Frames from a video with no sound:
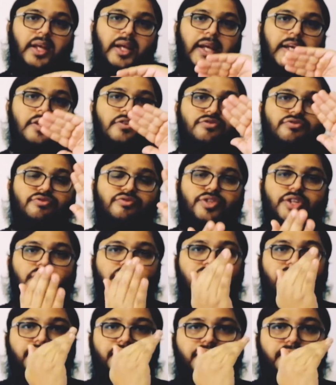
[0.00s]

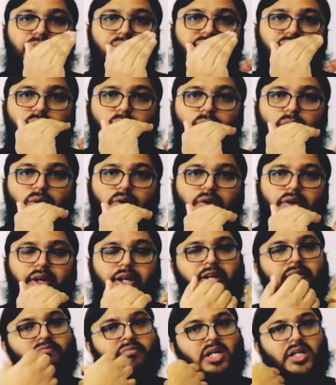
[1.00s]
introduced before
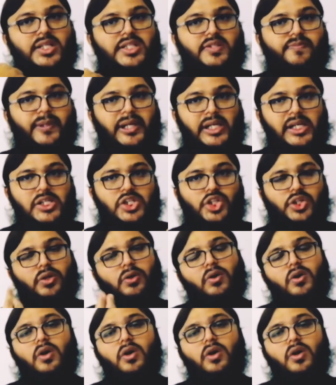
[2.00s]
in my speech,